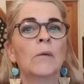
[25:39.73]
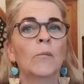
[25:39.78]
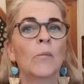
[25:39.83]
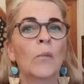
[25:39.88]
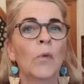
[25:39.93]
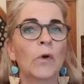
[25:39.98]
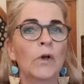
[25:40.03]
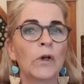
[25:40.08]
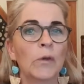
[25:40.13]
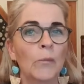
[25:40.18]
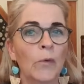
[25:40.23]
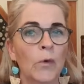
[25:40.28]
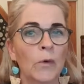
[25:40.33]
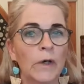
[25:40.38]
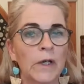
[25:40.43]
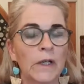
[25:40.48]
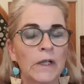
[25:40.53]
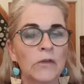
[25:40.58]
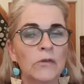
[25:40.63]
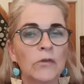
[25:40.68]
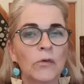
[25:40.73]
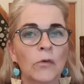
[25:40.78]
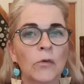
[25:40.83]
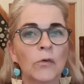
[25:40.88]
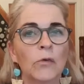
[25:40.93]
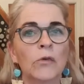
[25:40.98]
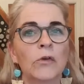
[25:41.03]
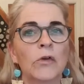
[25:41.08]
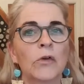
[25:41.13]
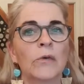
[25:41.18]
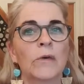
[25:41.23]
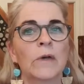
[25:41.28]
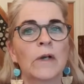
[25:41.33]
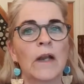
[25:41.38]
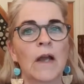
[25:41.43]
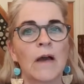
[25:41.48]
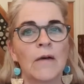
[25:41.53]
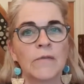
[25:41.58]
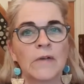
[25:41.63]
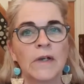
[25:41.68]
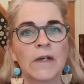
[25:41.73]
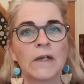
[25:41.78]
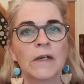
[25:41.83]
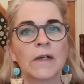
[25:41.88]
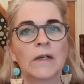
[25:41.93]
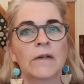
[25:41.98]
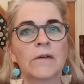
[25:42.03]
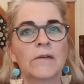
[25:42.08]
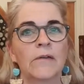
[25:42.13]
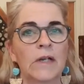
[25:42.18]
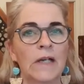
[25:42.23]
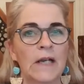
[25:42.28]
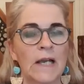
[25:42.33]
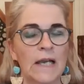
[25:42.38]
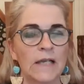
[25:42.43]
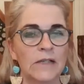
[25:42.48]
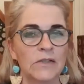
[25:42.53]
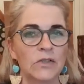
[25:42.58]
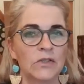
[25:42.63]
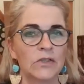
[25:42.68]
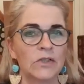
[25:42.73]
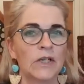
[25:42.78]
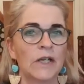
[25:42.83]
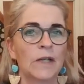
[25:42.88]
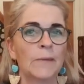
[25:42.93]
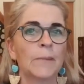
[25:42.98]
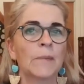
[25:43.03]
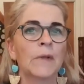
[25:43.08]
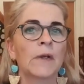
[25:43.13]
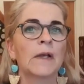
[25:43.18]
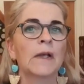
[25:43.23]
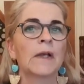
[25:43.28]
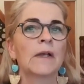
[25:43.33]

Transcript: more and more into all your loving relationship.